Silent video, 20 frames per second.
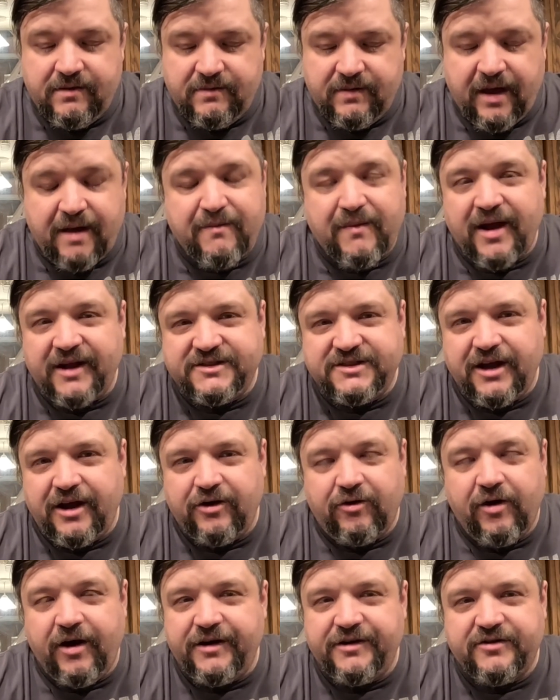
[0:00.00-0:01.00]
That might
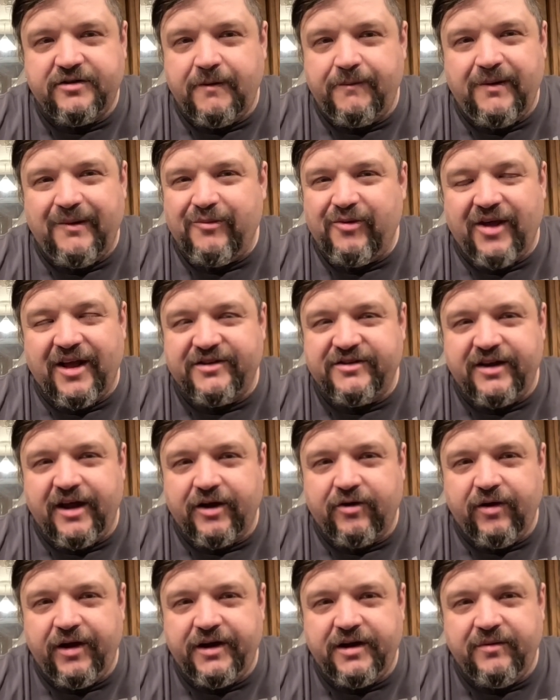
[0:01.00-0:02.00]
sound great to some people. That's
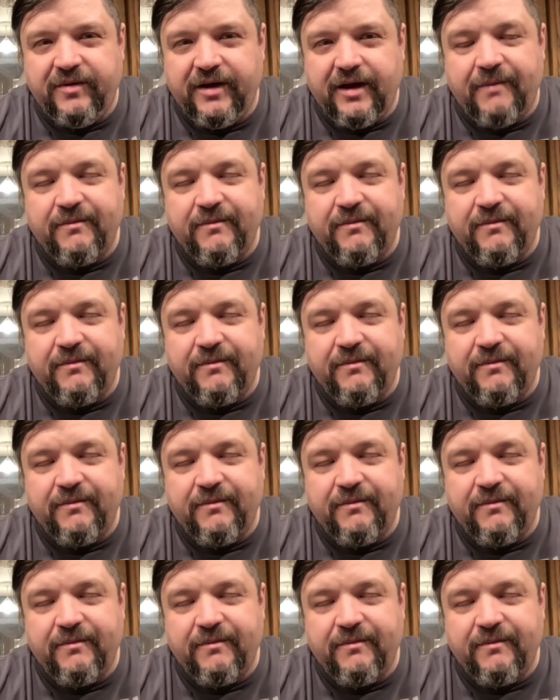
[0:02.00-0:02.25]
not great to me.